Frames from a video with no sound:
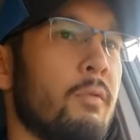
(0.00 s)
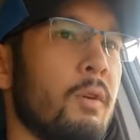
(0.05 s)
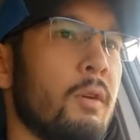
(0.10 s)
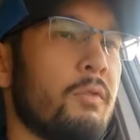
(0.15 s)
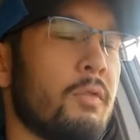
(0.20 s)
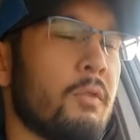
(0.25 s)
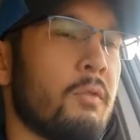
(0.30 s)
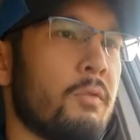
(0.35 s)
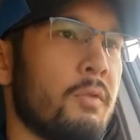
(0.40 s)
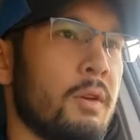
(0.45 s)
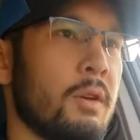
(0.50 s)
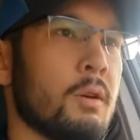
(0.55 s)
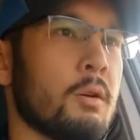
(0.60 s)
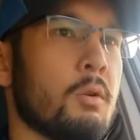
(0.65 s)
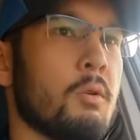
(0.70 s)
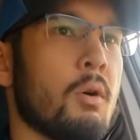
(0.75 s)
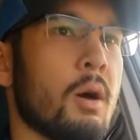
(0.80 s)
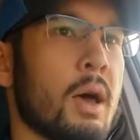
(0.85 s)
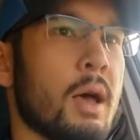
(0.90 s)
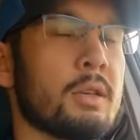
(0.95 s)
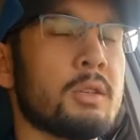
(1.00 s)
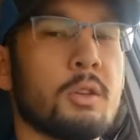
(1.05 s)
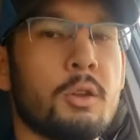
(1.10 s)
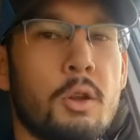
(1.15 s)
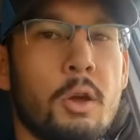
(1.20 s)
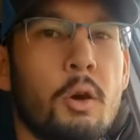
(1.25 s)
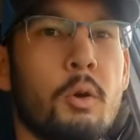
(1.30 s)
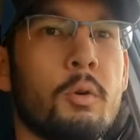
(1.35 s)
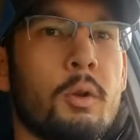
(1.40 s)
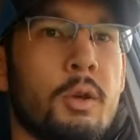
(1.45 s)
if a vehicle has a
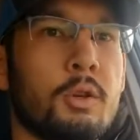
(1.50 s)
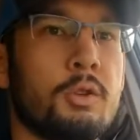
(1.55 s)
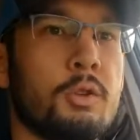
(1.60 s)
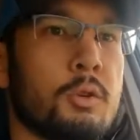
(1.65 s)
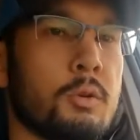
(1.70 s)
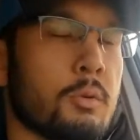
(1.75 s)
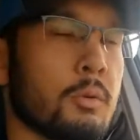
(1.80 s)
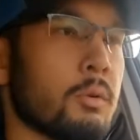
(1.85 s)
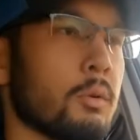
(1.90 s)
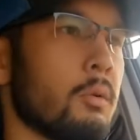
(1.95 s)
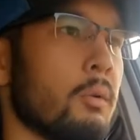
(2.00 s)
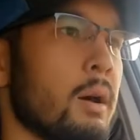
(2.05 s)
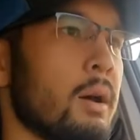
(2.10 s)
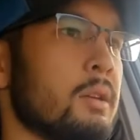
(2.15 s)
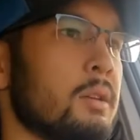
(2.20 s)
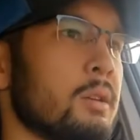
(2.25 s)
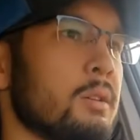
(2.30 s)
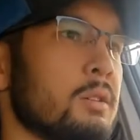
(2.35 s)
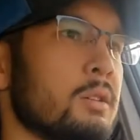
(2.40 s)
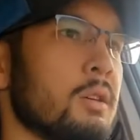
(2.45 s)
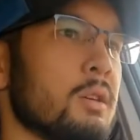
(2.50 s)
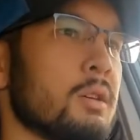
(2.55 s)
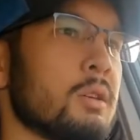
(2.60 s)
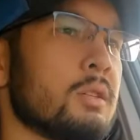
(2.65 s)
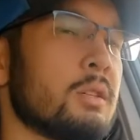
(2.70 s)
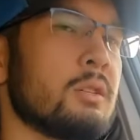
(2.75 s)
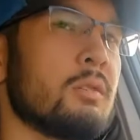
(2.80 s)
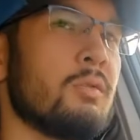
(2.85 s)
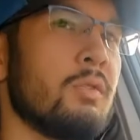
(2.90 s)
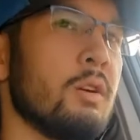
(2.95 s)
known issue. Right? Is
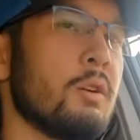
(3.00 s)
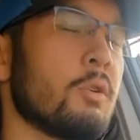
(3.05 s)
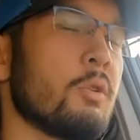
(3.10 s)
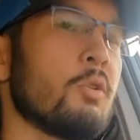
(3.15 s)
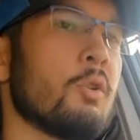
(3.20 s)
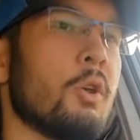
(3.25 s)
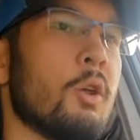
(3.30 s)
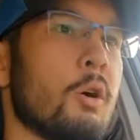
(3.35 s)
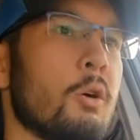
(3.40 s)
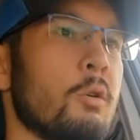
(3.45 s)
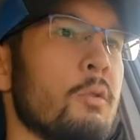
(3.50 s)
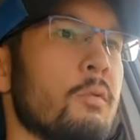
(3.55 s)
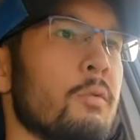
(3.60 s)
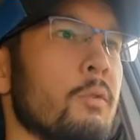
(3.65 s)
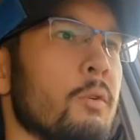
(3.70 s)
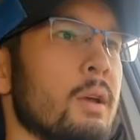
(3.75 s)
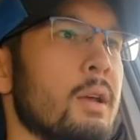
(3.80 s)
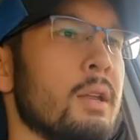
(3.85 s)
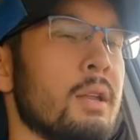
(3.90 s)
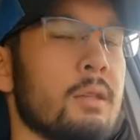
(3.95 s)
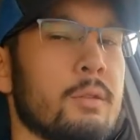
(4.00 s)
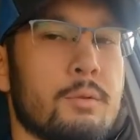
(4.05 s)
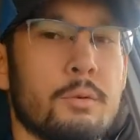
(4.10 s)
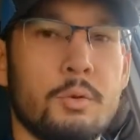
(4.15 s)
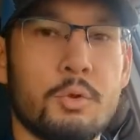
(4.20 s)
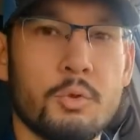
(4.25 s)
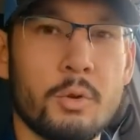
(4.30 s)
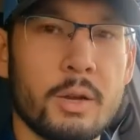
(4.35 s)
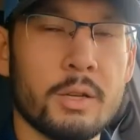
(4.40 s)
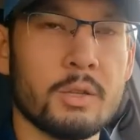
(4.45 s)
this vehicle known for eating
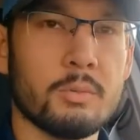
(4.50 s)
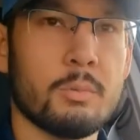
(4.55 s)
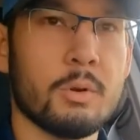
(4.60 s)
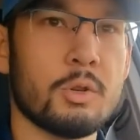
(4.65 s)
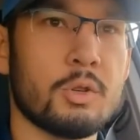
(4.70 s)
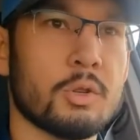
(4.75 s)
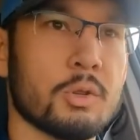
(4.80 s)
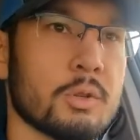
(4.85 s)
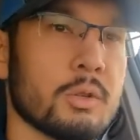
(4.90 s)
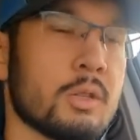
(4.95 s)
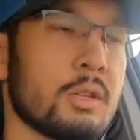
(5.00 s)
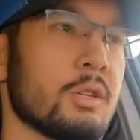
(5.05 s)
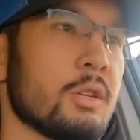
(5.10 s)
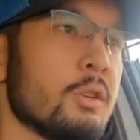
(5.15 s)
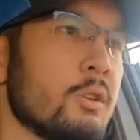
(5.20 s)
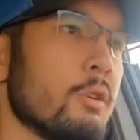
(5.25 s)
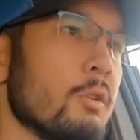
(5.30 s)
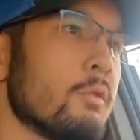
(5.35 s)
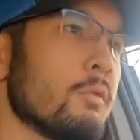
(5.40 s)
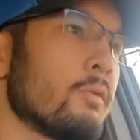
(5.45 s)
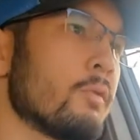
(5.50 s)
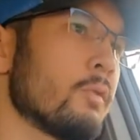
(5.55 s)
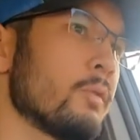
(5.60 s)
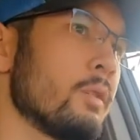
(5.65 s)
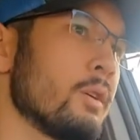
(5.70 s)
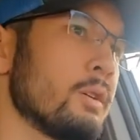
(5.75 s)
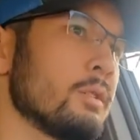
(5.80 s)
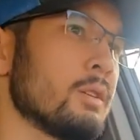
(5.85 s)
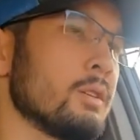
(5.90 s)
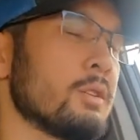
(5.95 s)
through transmissions? Is it known for
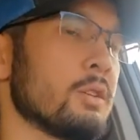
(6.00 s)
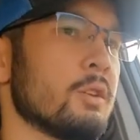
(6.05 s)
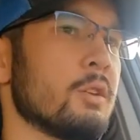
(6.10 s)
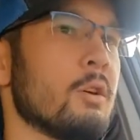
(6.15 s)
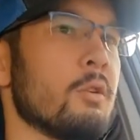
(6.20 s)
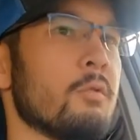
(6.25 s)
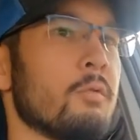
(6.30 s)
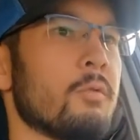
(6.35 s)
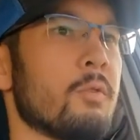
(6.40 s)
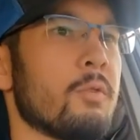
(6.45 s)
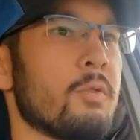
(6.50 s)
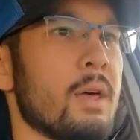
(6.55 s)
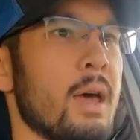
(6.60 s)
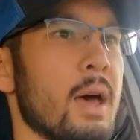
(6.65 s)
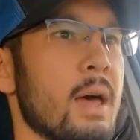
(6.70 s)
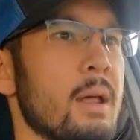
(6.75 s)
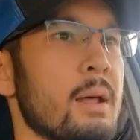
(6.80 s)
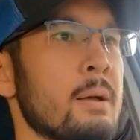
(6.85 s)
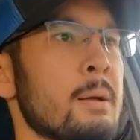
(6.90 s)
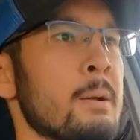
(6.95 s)
this? Is it known for that?